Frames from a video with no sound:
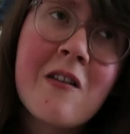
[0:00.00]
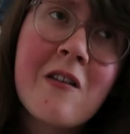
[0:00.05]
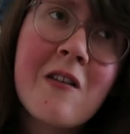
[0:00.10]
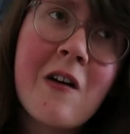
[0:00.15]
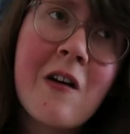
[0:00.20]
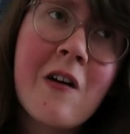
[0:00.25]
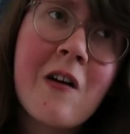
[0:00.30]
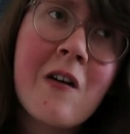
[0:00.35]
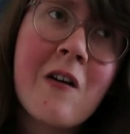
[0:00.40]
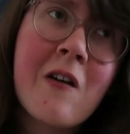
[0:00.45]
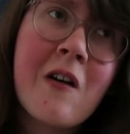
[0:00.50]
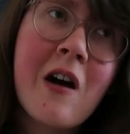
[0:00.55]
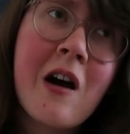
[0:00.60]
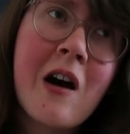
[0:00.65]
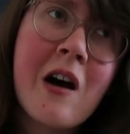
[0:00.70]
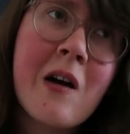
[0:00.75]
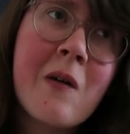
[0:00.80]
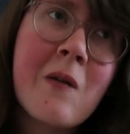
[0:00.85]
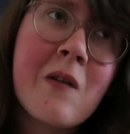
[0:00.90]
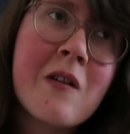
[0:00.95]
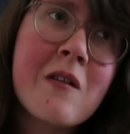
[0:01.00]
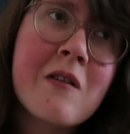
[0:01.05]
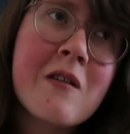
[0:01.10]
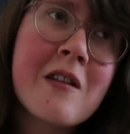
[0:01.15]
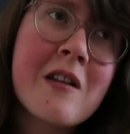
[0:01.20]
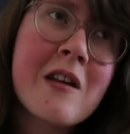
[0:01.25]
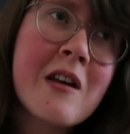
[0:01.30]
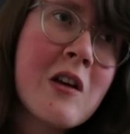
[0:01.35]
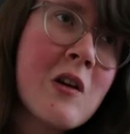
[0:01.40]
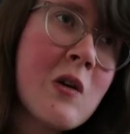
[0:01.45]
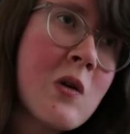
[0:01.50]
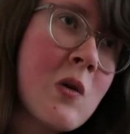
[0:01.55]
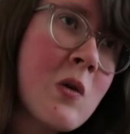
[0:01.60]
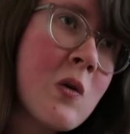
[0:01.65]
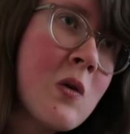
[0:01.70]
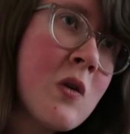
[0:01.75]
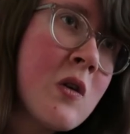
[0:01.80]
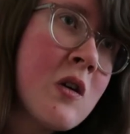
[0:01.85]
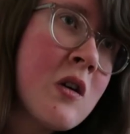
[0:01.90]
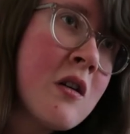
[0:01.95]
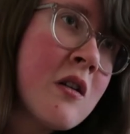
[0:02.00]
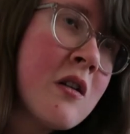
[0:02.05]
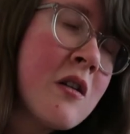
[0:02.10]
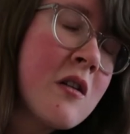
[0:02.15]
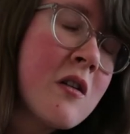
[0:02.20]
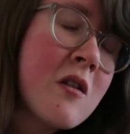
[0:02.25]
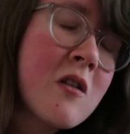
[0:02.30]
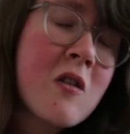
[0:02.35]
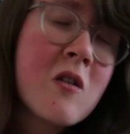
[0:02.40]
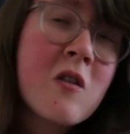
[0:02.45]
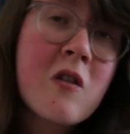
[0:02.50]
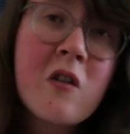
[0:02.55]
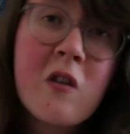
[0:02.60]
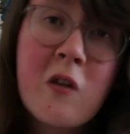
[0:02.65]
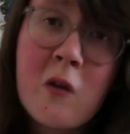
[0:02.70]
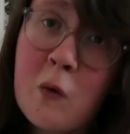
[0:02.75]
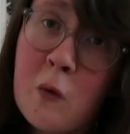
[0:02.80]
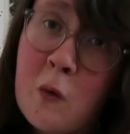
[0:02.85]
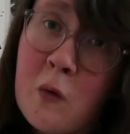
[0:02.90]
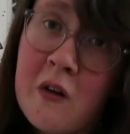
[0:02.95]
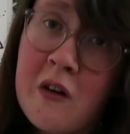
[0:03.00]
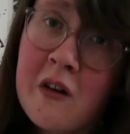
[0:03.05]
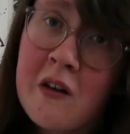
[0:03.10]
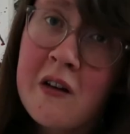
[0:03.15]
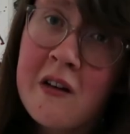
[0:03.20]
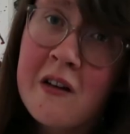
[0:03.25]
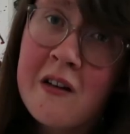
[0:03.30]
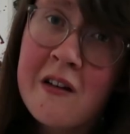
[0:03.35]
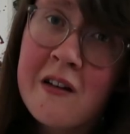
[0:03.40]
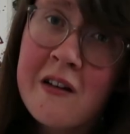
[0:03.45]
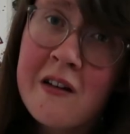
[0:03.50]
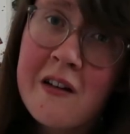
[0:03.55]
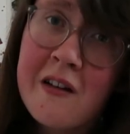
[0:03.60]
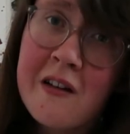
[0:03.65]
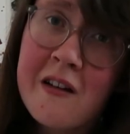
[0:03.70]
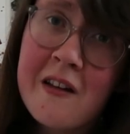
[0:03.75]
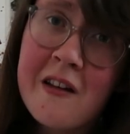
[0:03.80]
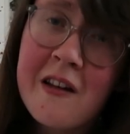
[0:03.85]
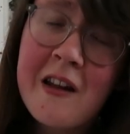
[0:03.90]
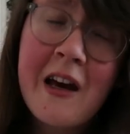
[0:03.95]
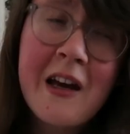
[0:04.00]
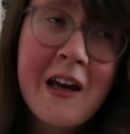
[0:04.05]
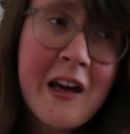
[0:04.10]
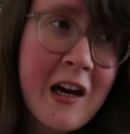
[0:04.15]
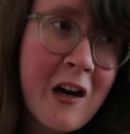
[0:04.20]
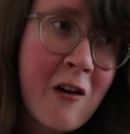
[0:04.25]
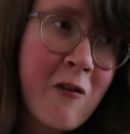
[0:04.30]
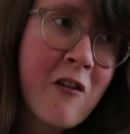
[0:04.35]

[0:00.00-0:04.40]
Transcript: So I will see you soon take care of